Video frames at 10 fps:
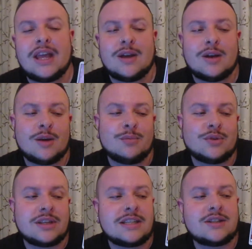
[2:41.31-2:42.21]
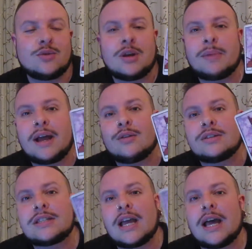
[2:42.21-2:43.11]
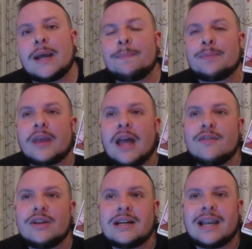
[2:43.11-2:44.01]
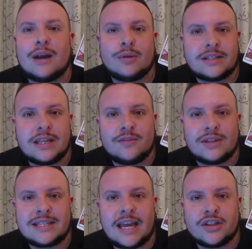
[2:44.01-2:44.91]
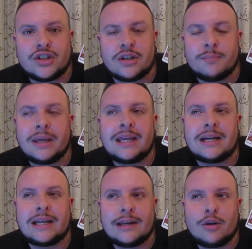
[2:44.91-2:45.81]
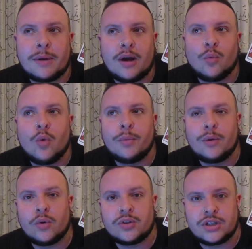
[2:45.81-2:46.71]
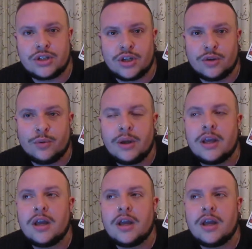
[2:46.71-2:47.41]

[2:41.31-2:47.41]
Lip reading: But this is all about having clarity of intention, being clear about what we want to do,